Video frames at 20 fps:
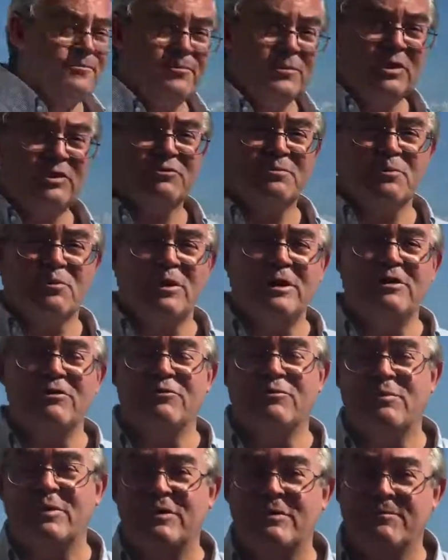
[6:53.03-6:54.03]
This marina
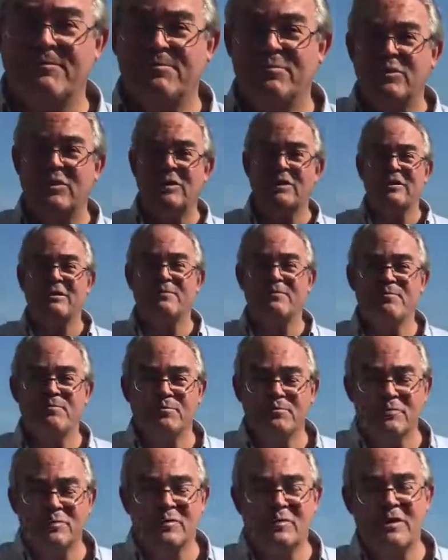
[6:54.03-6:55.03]
has been
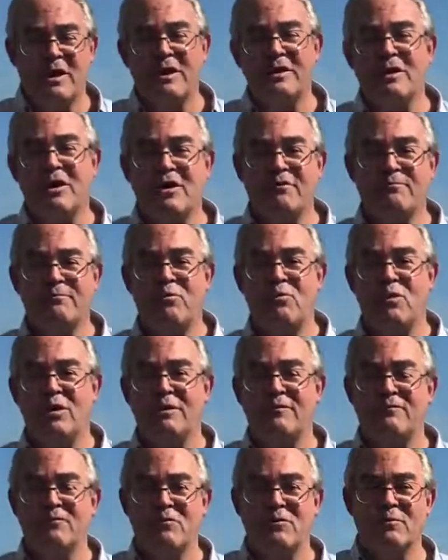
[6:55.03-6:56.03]
the takeoff
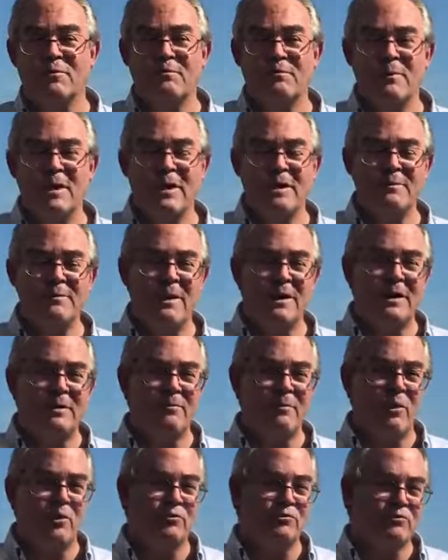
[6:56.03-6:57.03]
point for many, many
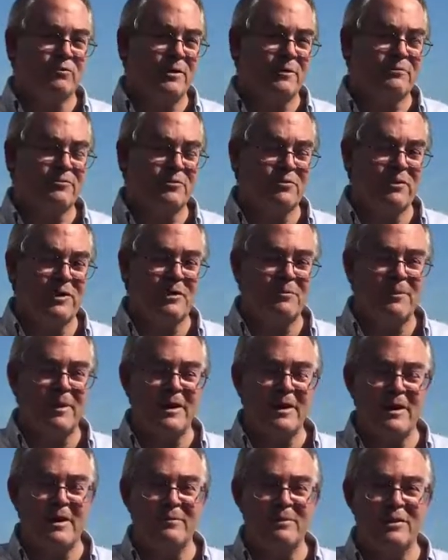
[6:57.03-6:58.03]
boat trips around
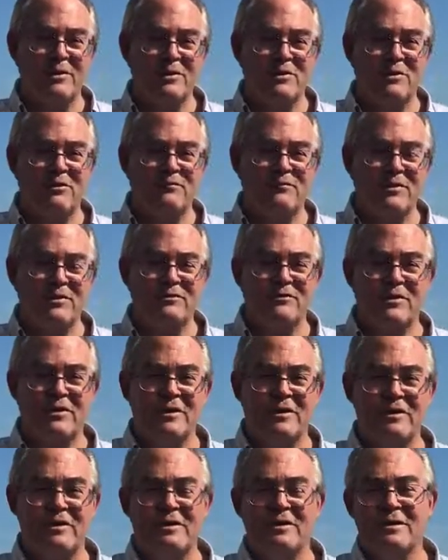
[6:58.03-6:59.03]
Miami to go
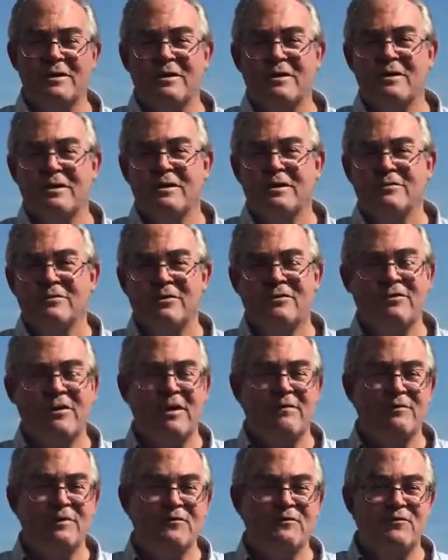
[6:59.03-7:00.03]
fishing, just
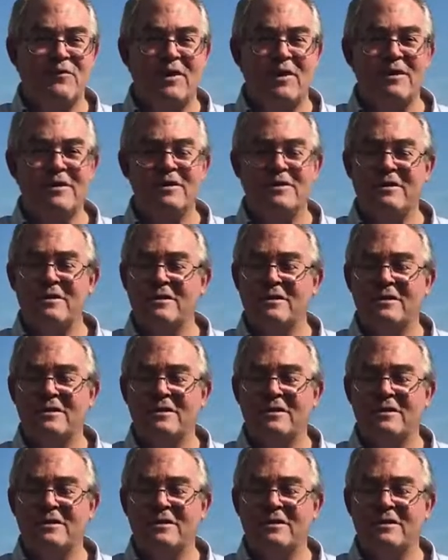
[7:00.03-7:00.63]
having fun.